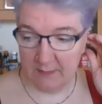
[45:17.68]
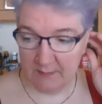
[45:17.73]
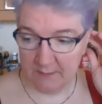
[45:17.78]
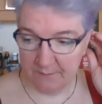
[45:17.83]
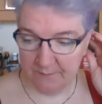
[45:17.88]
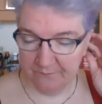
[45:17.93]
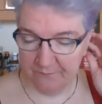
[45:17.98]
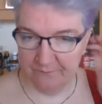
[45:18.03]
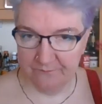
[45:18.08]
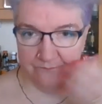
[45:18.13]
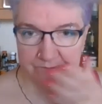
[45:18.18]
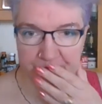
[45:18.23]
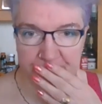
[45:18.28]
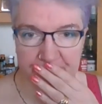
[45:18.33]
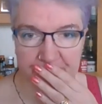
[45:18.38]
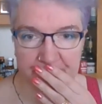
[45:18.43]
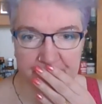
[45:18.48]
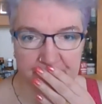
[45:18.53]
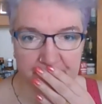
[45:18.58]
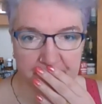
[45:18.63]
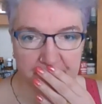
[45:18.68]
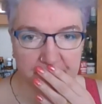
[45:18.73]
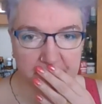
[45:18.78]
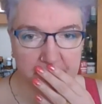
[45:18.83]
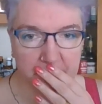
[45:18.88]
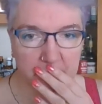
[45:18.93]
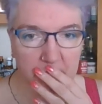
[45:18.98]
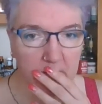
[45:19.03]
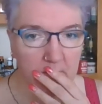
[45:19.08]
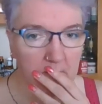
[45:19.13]
I spun that
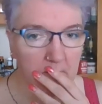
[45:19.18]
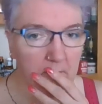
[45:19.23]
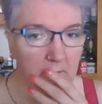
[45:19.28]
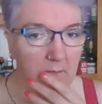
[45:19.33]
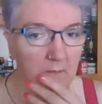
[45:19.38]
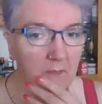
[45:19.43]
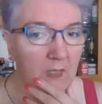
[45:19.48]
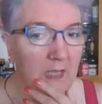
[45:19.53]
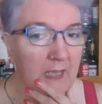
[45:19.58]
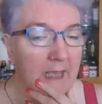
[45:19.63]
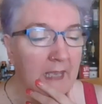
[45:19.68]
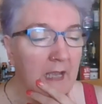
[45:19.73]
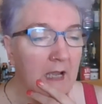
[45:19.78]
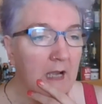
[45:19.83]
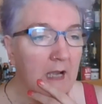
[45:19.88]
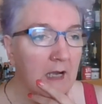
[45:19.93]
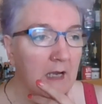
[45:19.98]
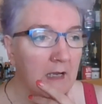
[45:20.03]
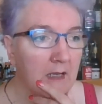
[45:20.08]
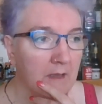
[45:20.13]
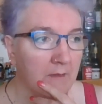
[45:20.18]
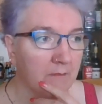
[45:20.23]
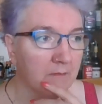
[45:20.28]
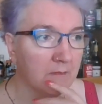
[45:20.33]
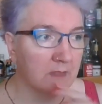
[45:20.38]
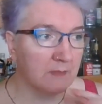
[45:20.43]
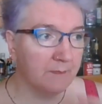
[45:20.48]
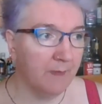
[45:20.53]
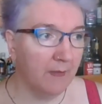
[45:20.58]
yarn to make a sweater, a jumper.